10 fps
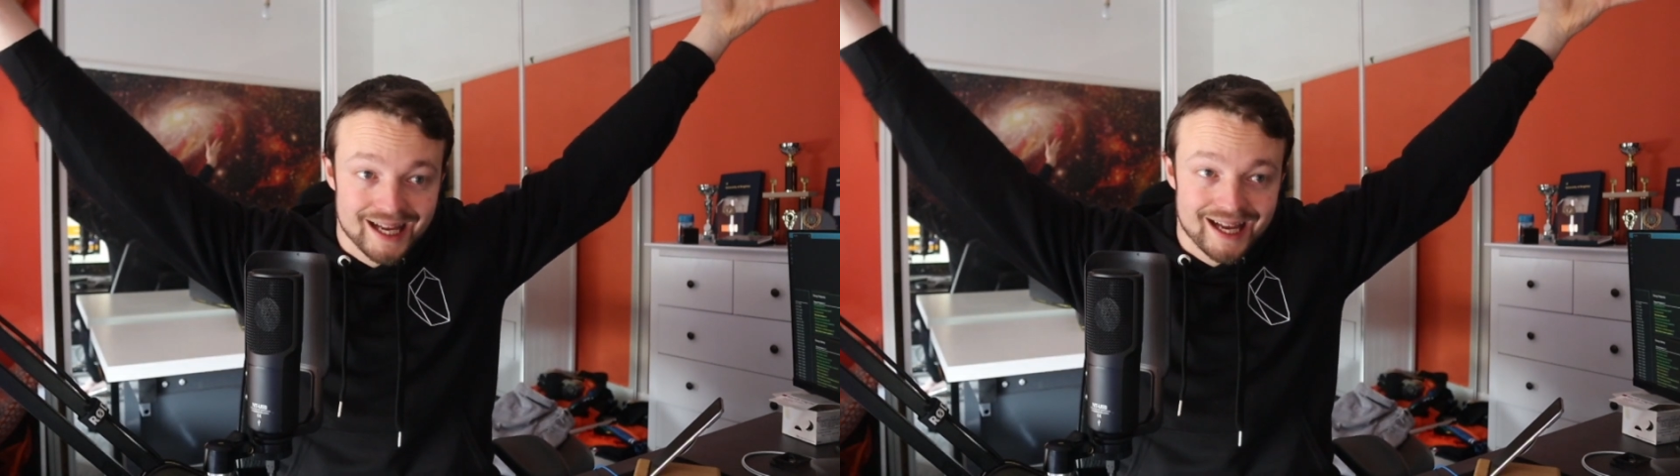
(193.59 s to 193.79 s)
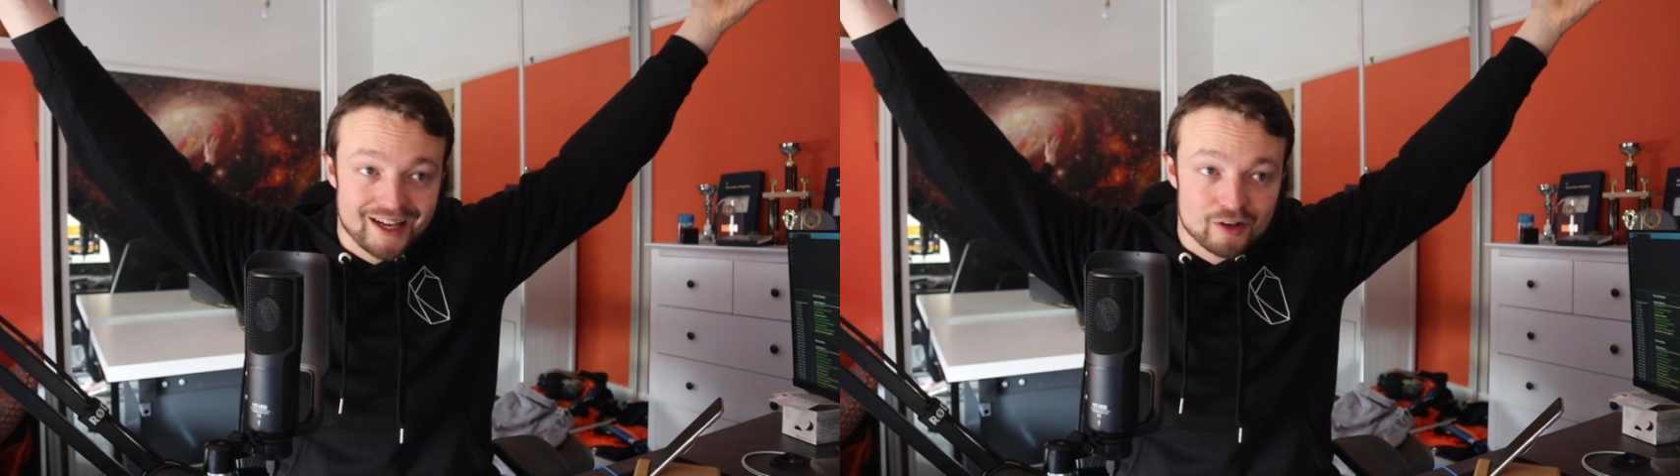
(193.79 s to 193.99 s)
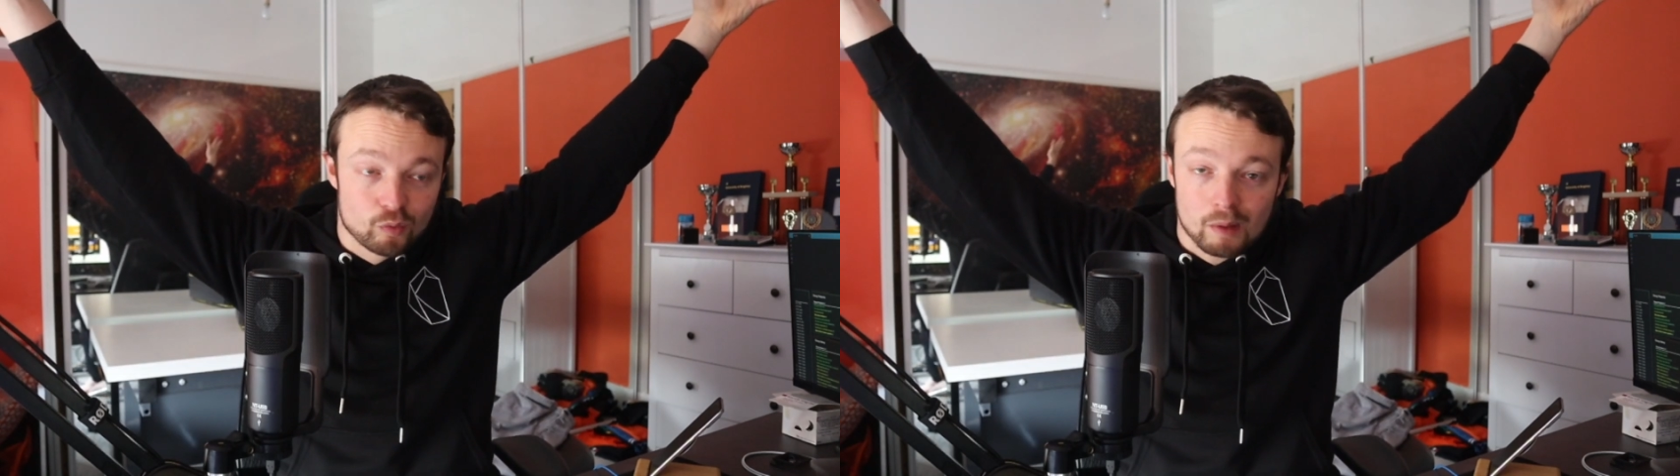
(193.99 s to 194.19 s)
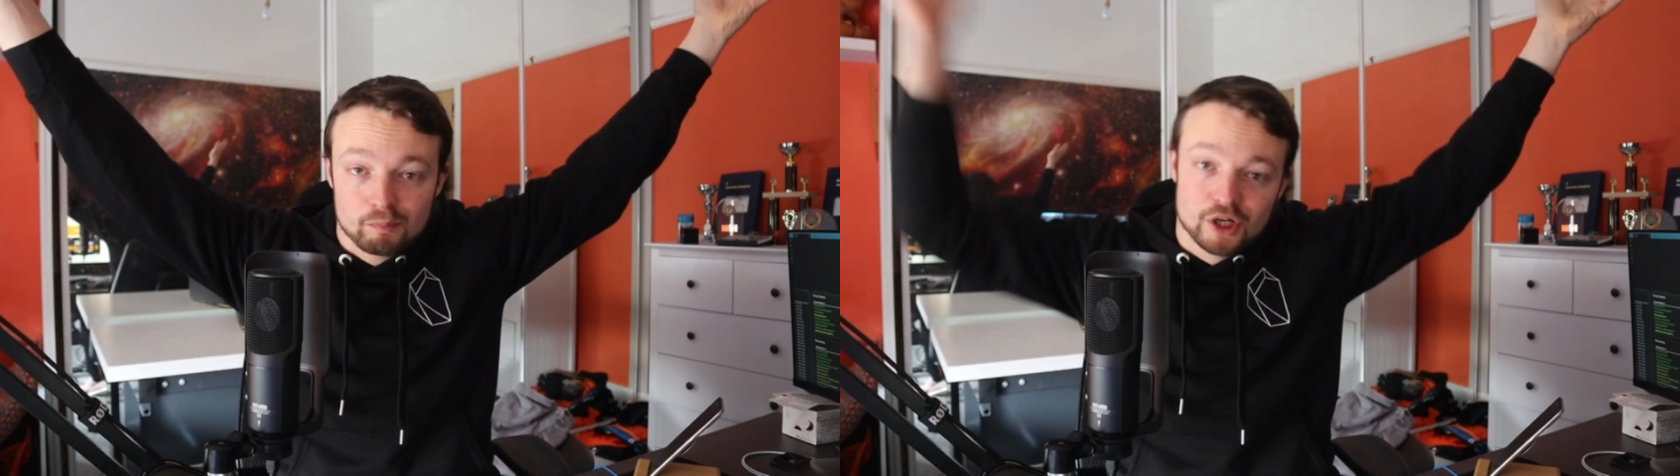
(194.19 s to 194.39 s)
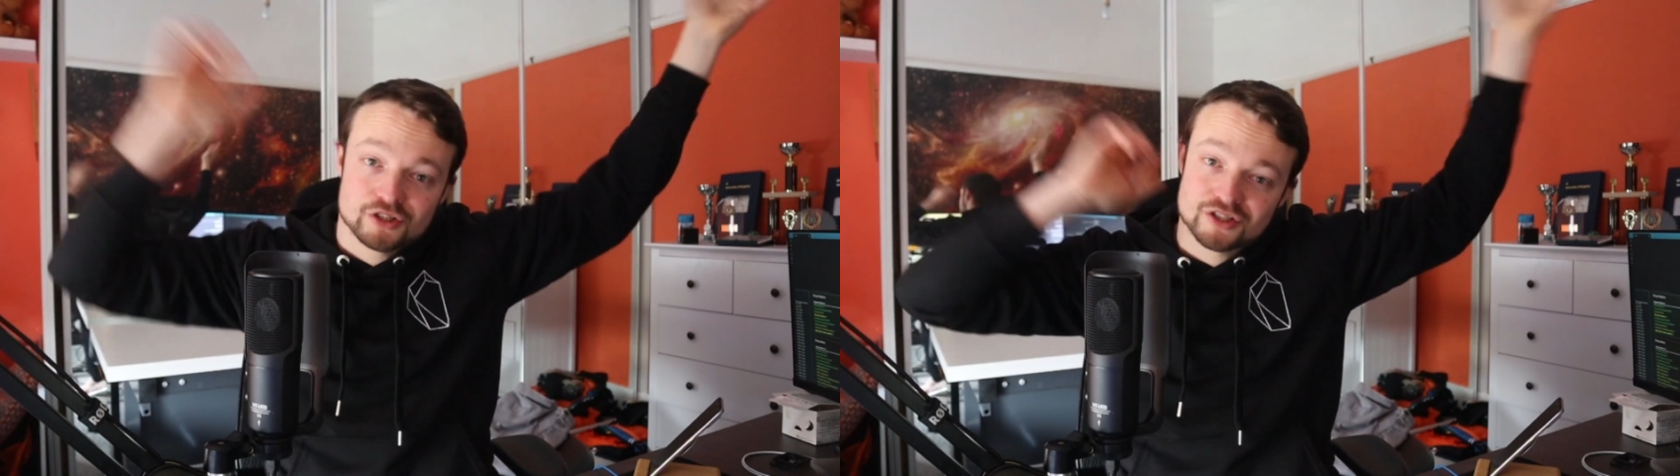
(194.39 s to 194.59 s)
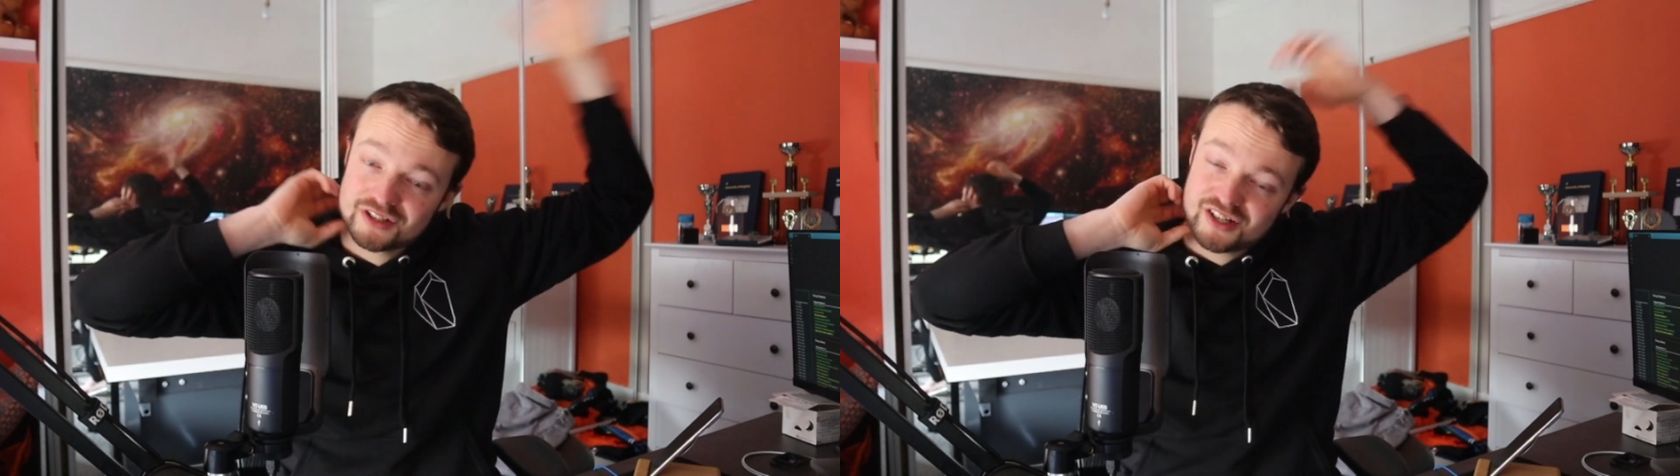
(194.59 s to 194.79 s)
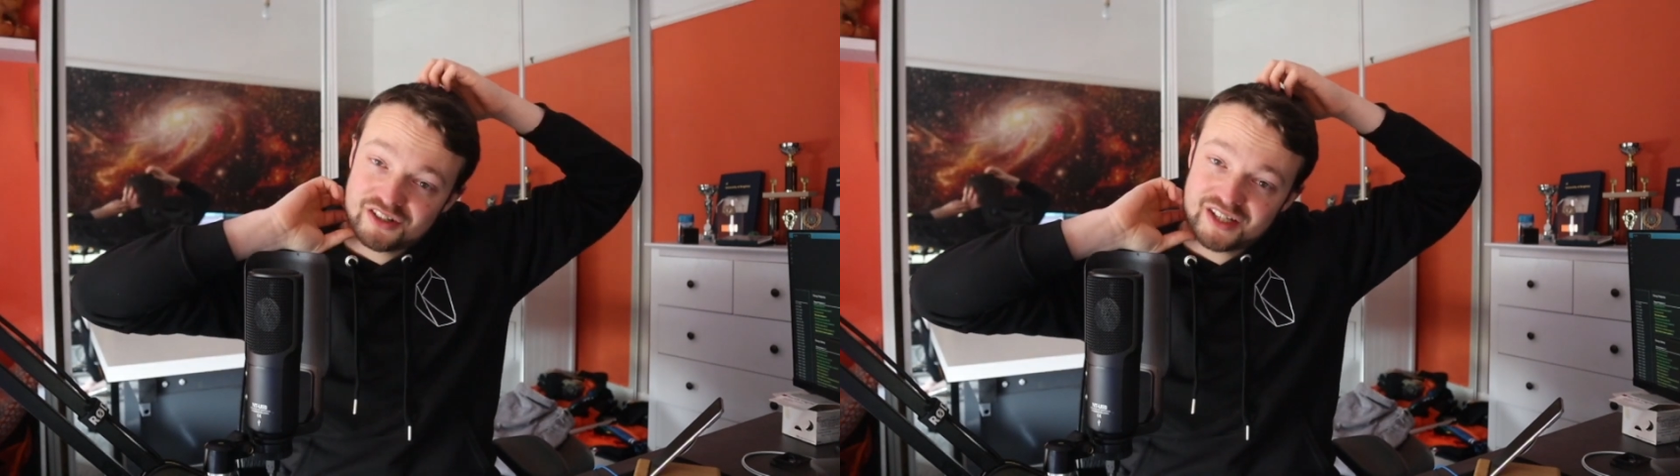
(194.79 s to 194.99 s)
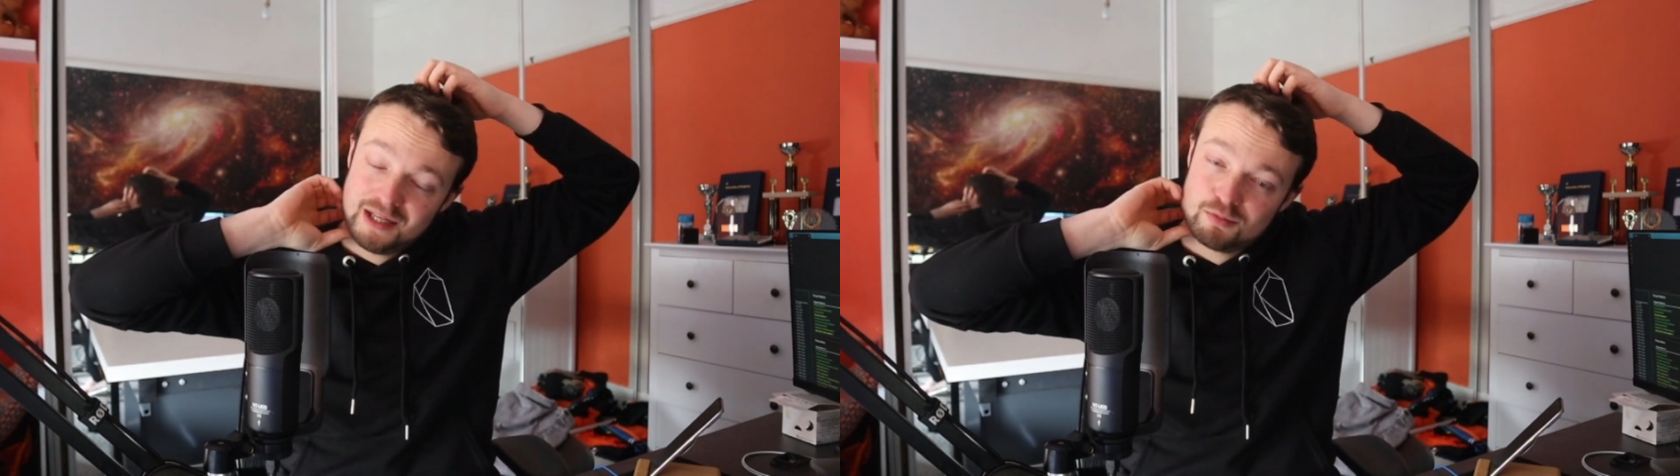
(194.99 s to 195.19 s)
eh, one person
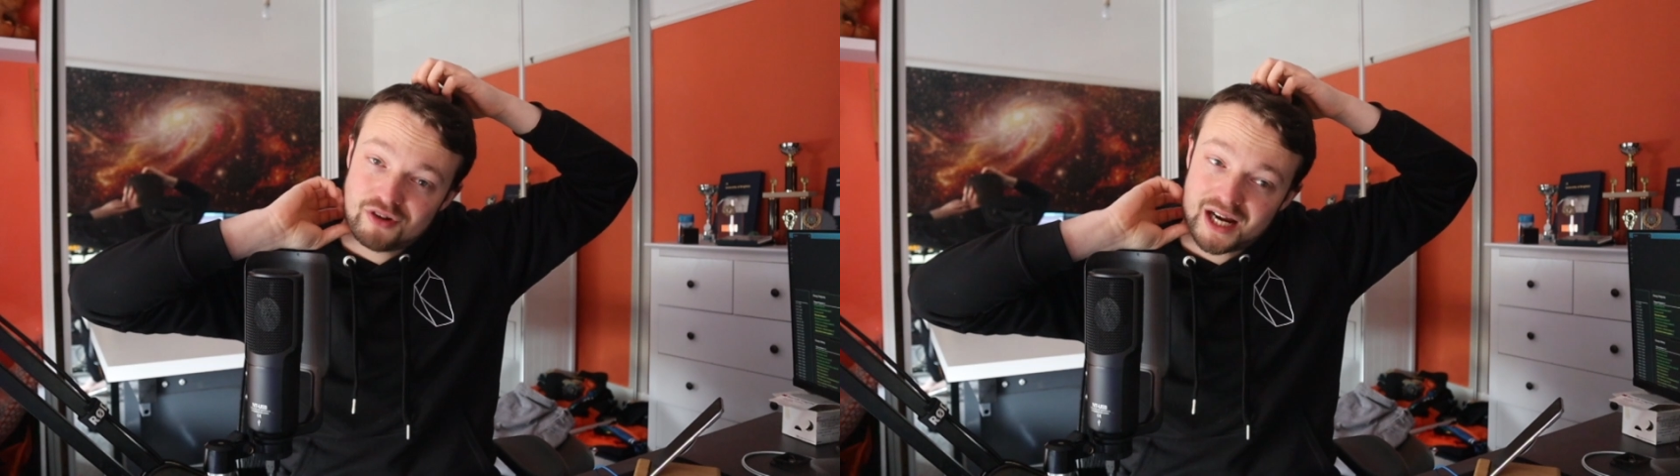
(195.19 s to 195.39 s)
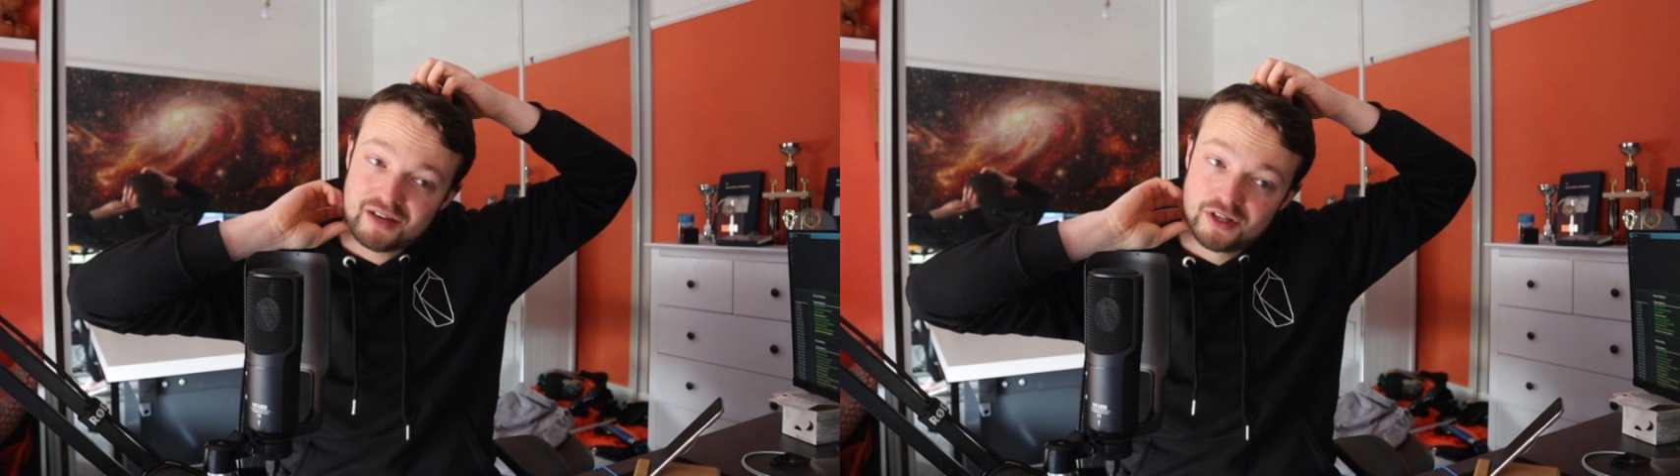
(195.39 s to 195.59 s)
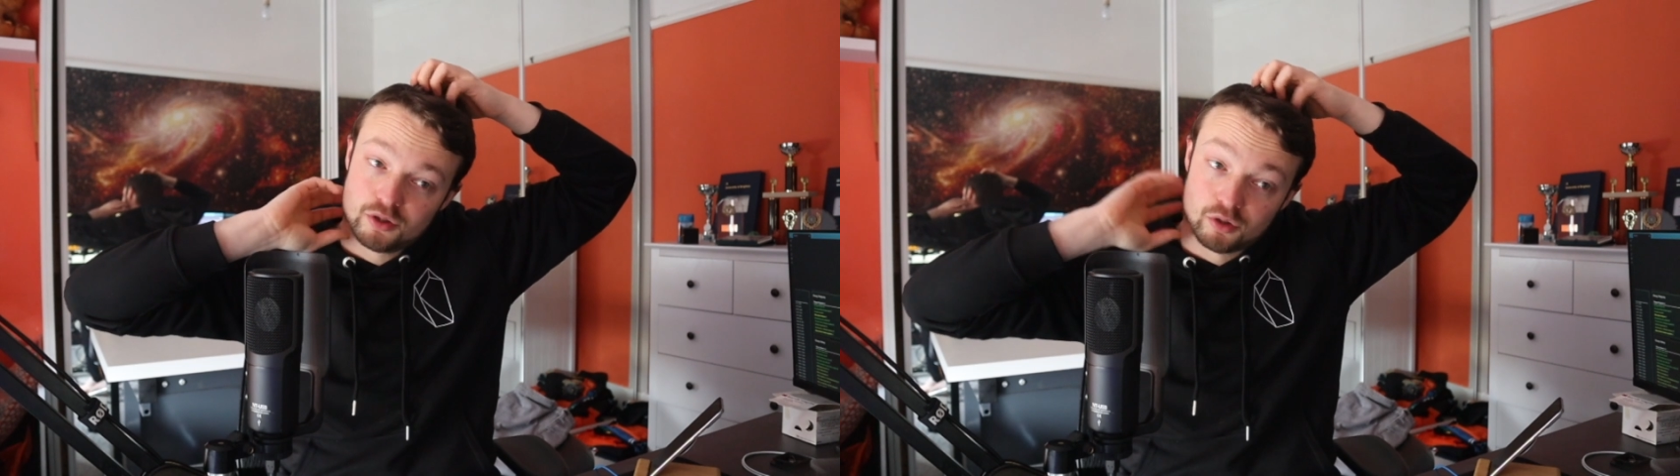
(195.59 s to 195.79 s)
can't keep track of it all.